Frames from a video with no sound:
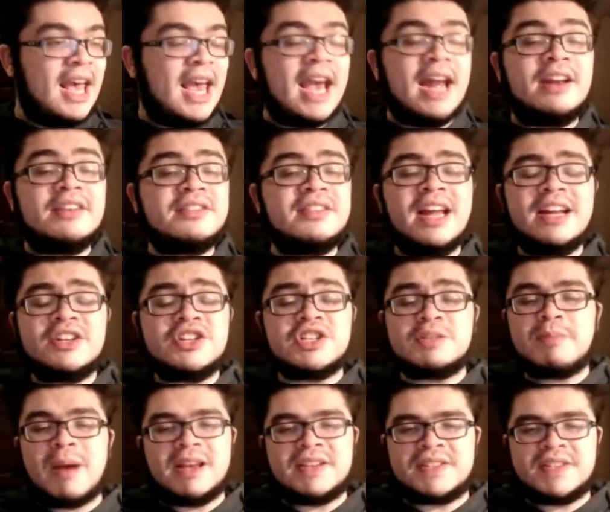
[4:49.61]
And it's not just
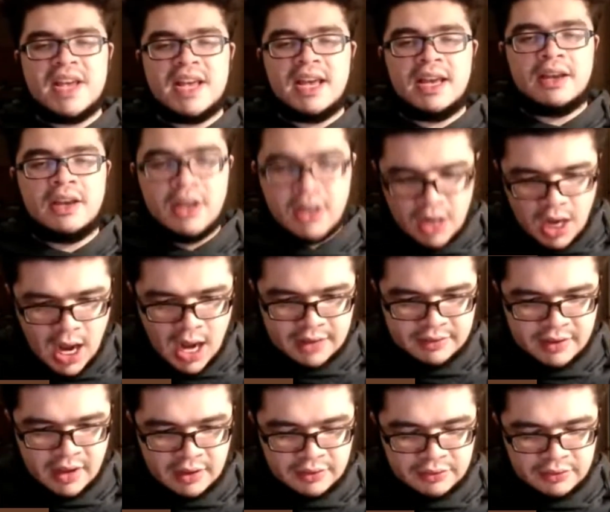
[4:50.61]
by saying eye
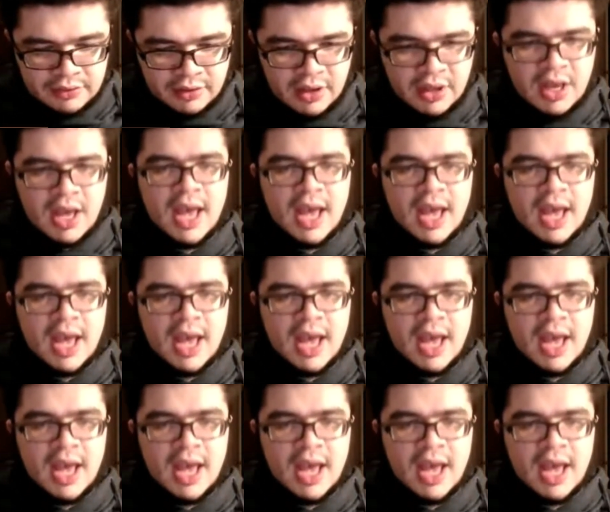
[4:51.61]
test